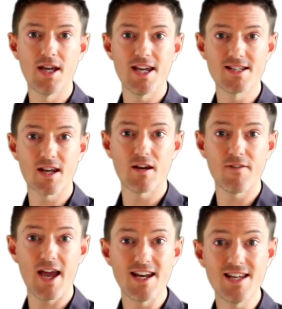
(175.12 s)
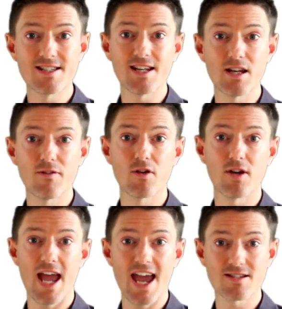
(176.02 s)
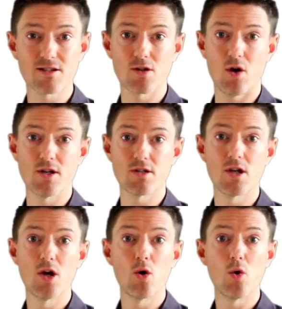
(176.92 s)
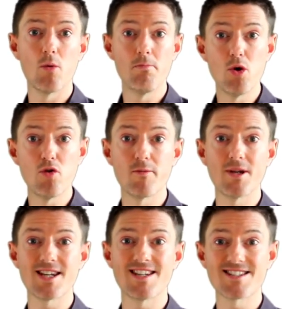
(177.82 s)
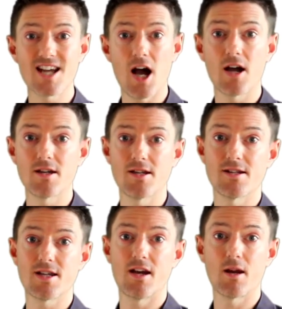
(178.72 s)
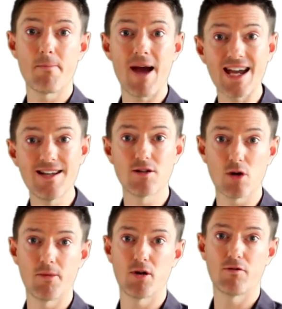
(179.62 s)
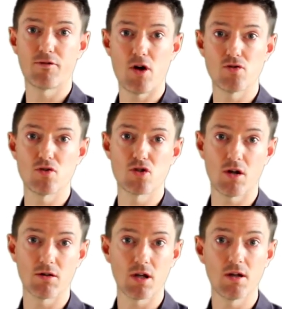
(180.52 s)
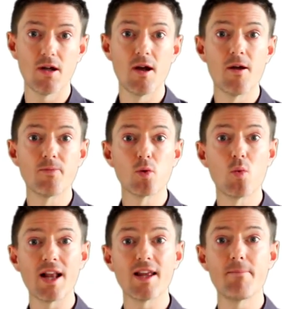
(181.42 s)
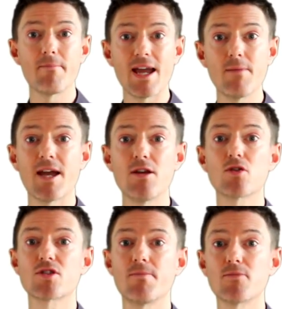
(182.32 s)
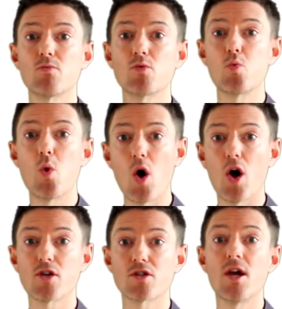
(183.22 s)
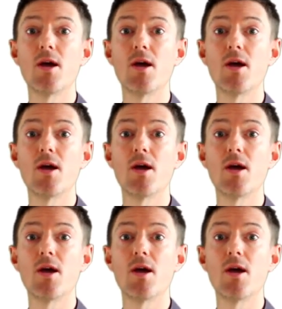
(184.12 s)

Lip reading: is that if any significant exercise or movement is targeted at a pain-dominant frozen shoulder, well, it may make your symptoms worse